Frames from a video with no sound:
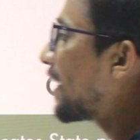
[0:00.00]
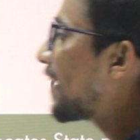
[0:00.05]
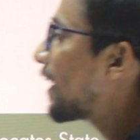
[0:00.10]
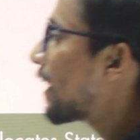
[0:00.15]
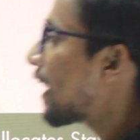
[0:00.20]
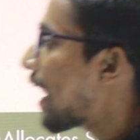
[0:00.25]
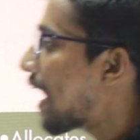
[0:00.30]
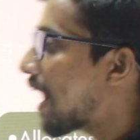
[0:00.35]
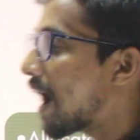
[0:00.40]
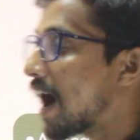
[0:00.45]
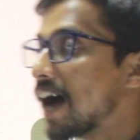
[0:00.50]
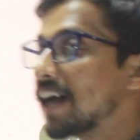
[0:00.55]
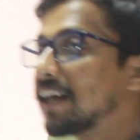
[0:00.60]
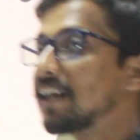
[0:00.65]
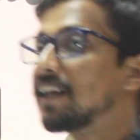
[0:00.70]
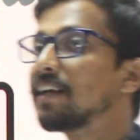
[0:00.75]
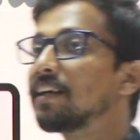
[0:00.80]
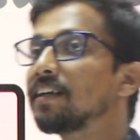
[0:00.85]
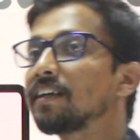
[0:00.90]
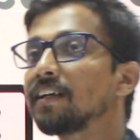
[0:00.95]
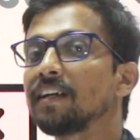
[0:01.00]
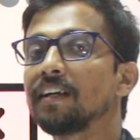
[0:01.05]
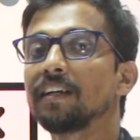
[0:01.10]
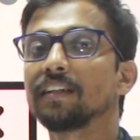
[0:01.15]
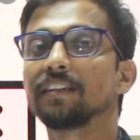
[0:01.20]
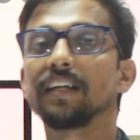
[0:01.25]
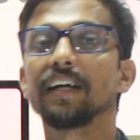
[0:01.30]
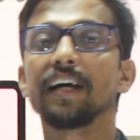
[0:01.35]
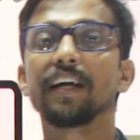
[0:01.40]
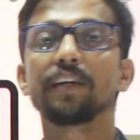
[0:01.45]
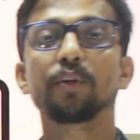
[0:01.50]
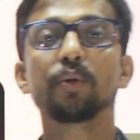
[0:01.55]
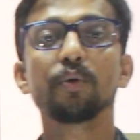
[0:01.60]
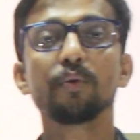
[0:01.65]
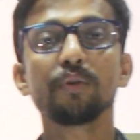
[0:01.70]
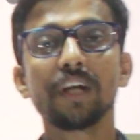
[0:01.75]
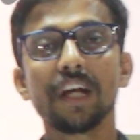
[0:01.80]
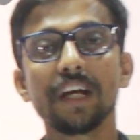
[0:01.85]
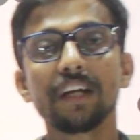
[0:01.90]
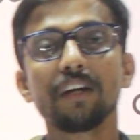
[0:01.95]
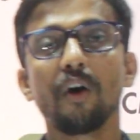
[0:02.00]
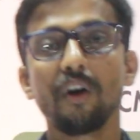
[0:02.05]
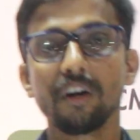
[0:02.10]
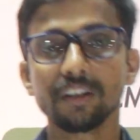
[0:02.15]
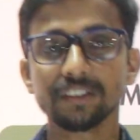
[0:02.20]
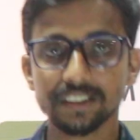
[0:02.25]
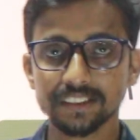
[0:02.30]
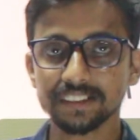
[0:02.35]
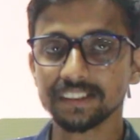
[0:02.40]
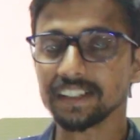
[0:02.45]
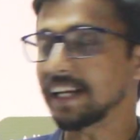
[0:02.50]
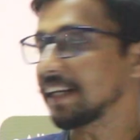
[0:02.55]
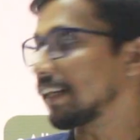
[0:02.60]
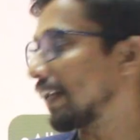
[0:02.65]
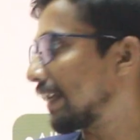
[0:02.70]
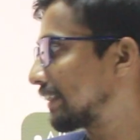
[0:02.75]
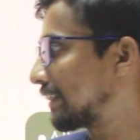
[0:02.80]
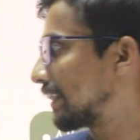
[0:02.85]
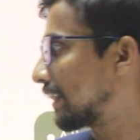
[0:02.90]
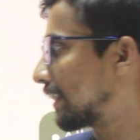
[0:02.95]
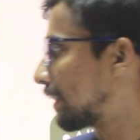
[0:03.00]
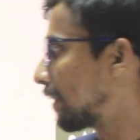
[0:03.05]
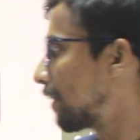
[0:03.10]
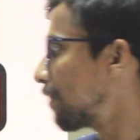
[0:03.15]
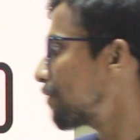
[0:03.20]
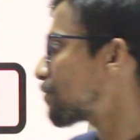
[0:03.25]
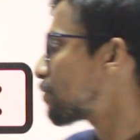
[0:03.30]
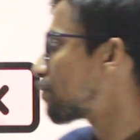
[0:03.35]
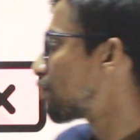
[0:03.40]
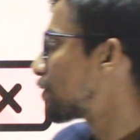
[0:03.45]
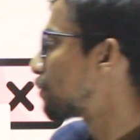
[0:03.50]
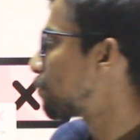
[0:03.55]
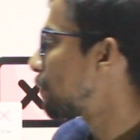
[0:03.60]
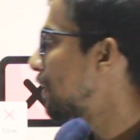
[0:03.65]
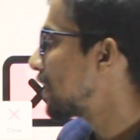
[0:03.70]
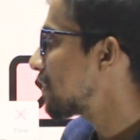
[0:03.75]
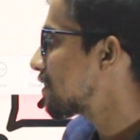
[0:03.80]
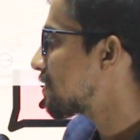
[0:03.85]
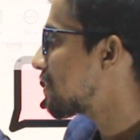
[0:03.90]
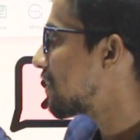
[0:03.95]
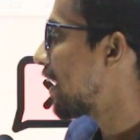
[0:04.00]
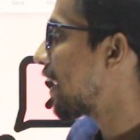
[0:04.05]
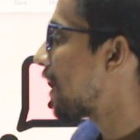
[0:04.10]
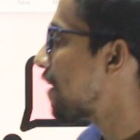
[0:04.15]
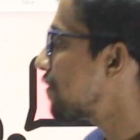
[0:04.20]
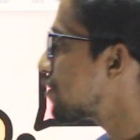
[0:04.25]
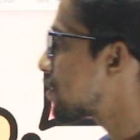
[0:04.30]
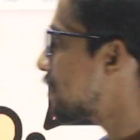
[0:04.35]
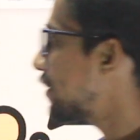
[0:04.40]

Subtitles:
they are the union or the state executives, which means they have